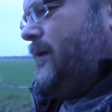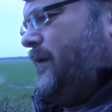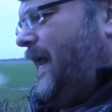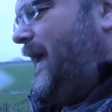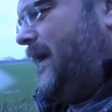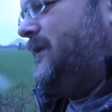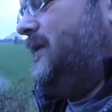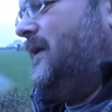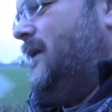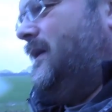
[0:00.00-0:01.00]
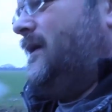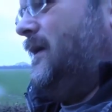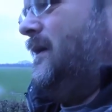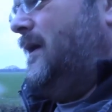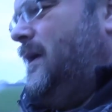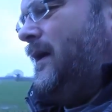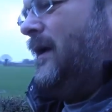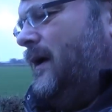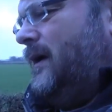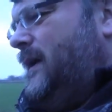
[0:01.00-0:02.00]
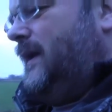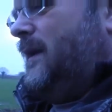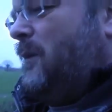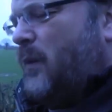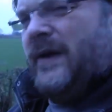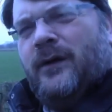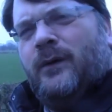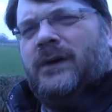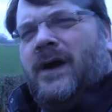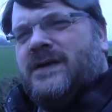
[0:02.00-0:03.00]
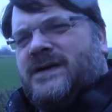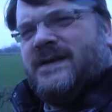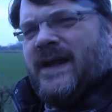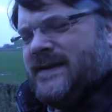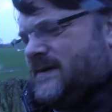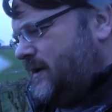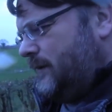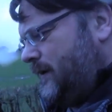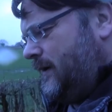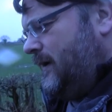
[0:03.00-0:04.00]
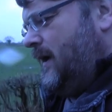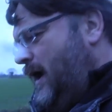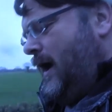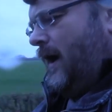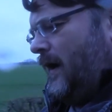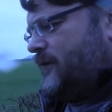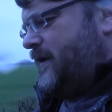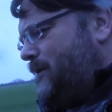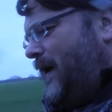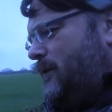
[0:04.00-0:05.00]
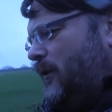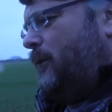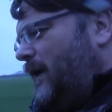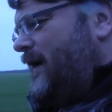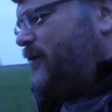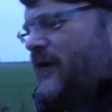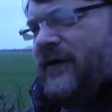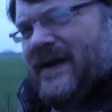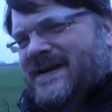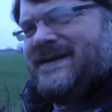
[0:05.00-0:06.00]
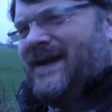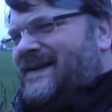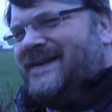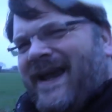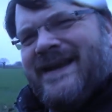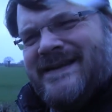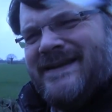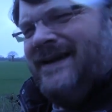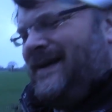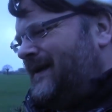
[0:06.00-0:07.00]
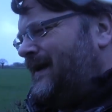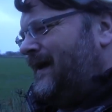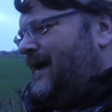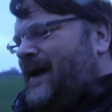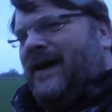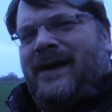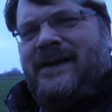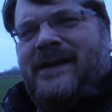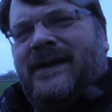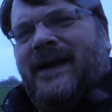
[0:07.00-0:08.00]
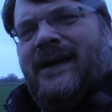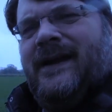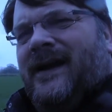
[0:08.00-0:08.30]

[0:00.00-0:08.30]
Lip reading: than, you know, a win at all costs attitude. I've seen people play filth lists against kids, and you think,